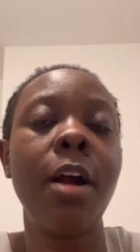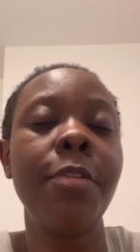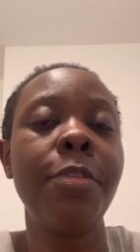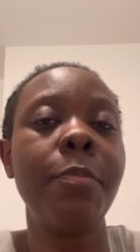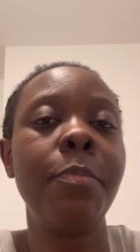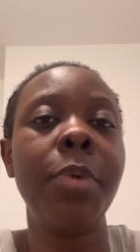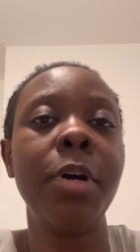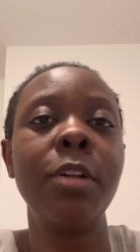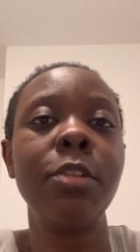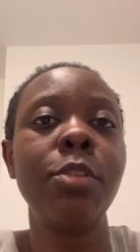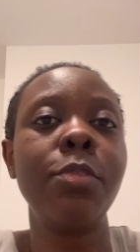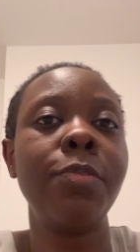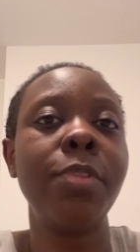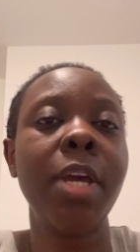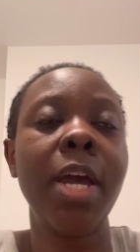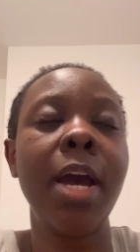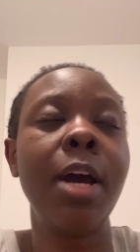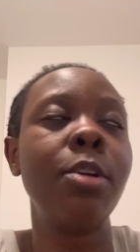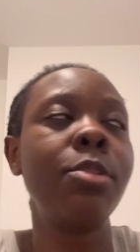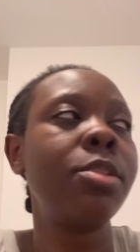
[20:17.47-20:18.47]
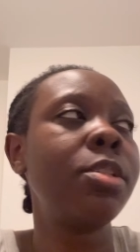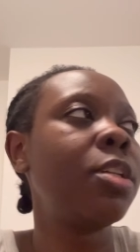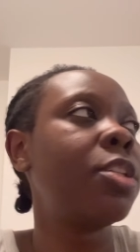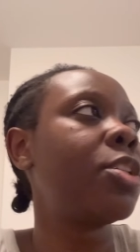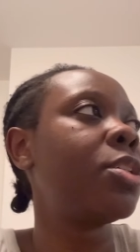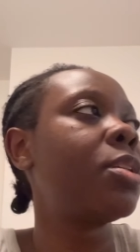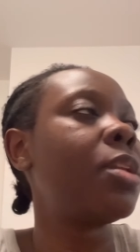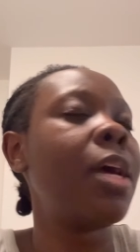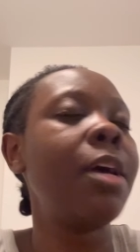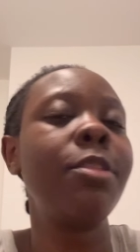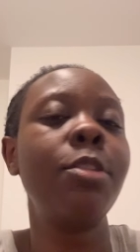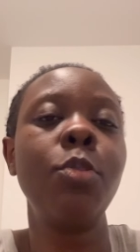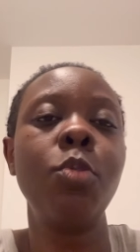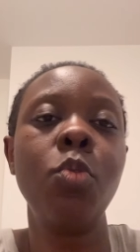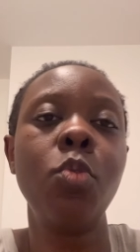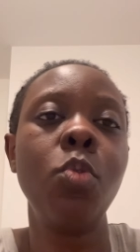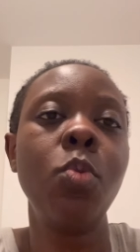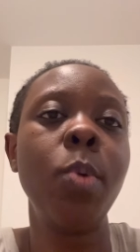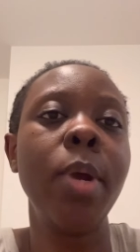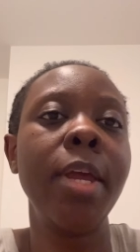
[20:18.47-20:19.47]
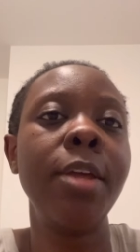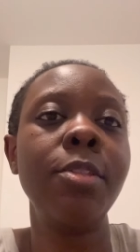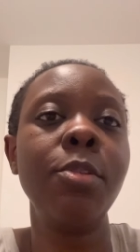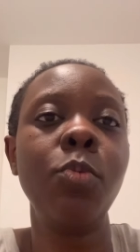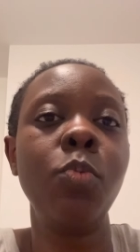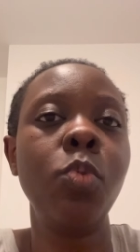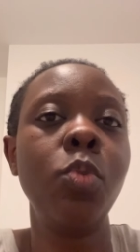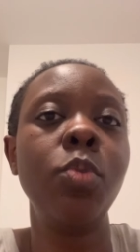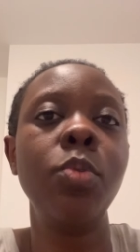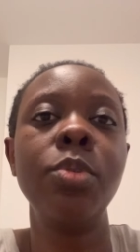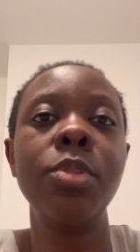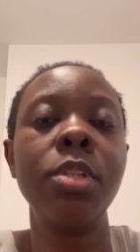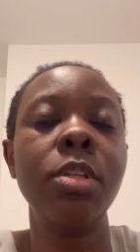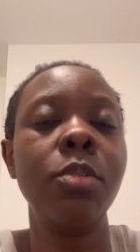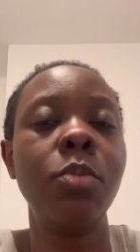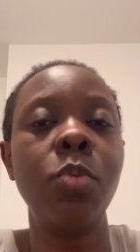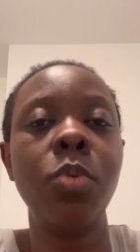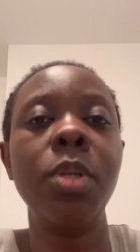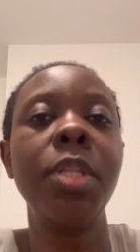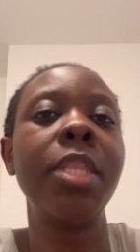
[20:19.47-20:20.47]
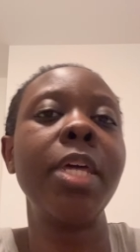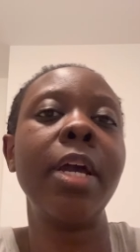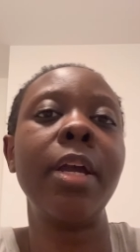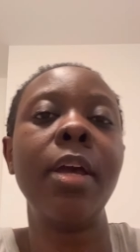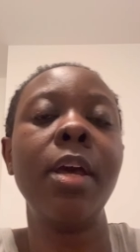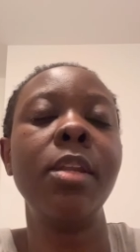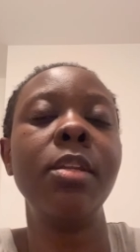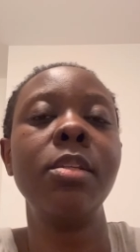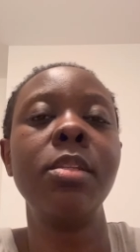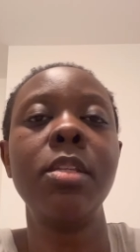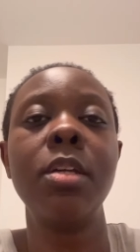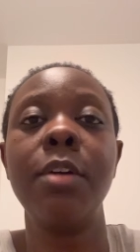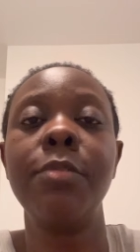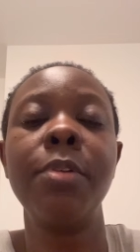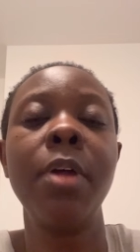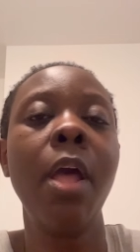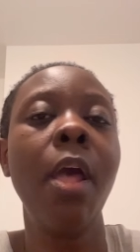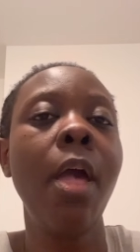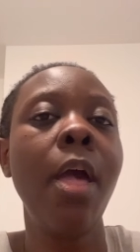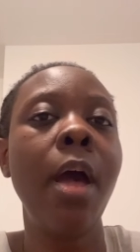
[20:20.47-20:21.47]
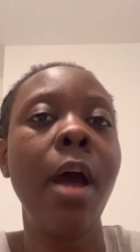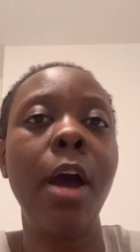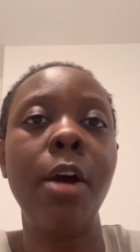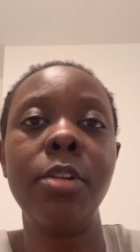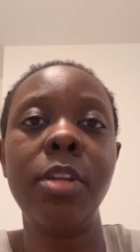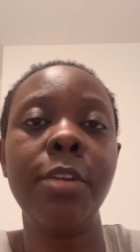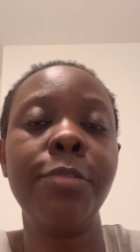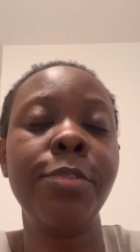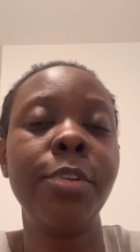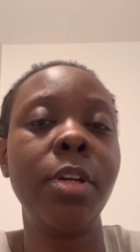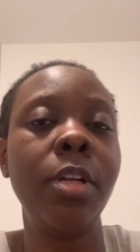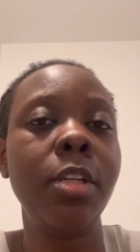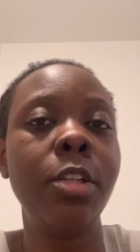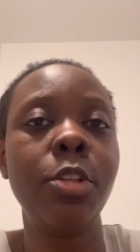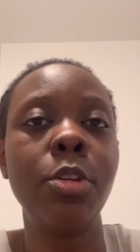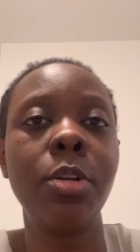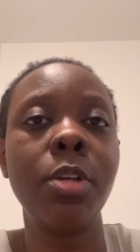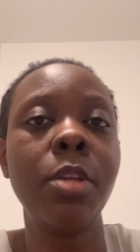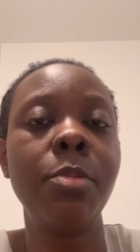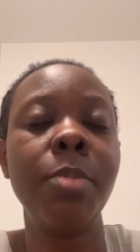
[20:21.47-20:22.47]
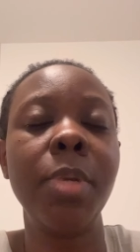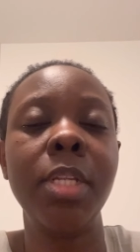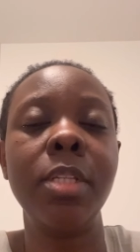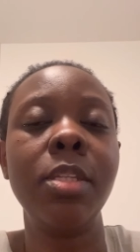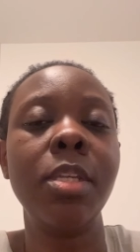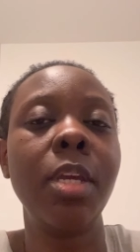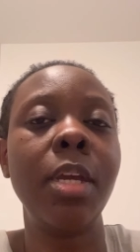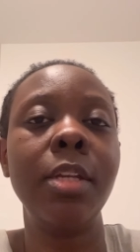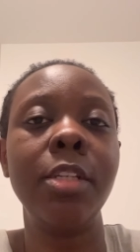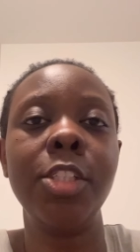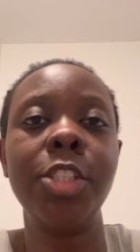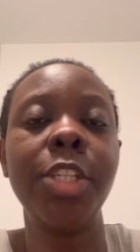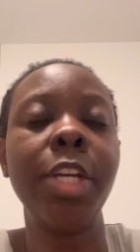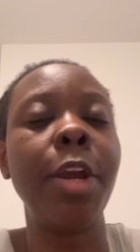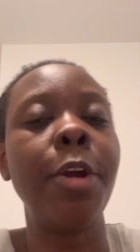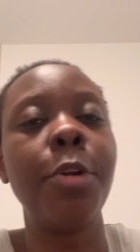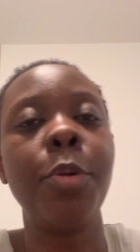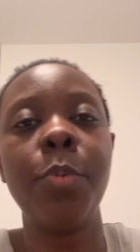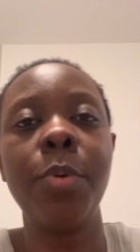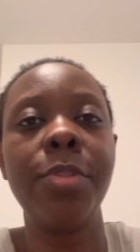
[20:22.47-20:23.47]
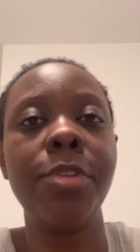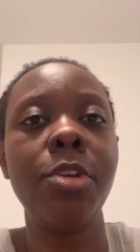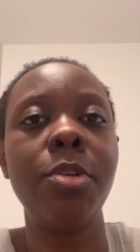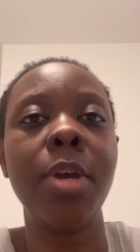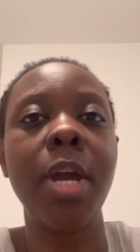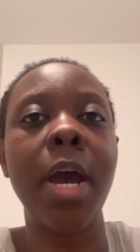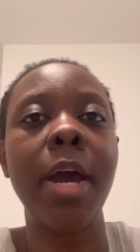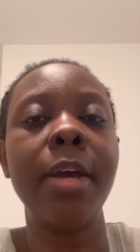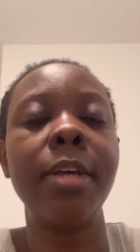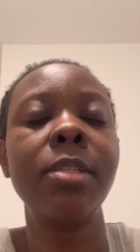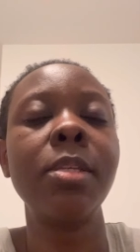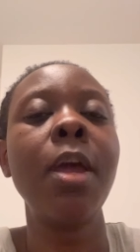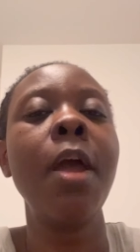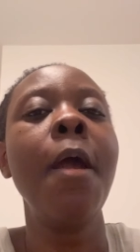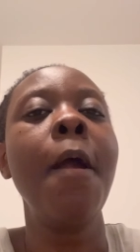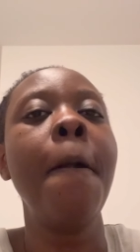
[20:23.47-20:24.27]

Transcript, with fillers: other parts of the house such as like the hallway the walls and all of that kind of stuff i'll definitely document it and share it with you guys